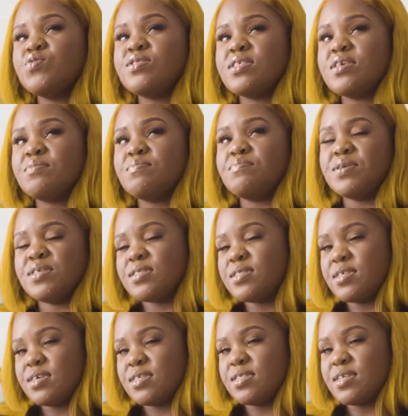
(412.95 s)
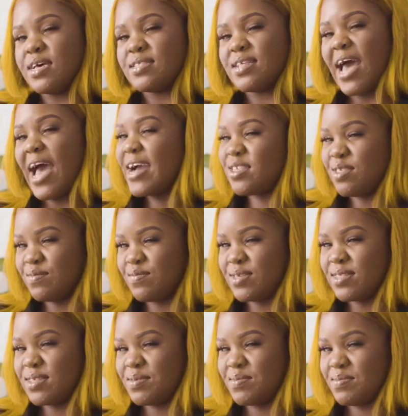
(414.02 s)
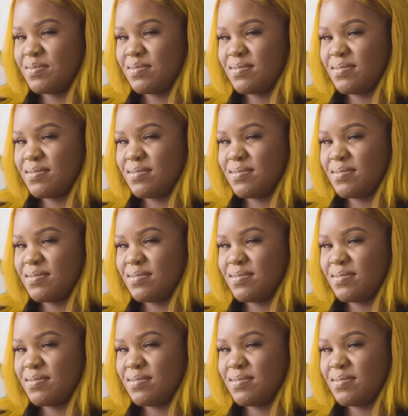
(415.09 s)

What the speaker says: see business as activism?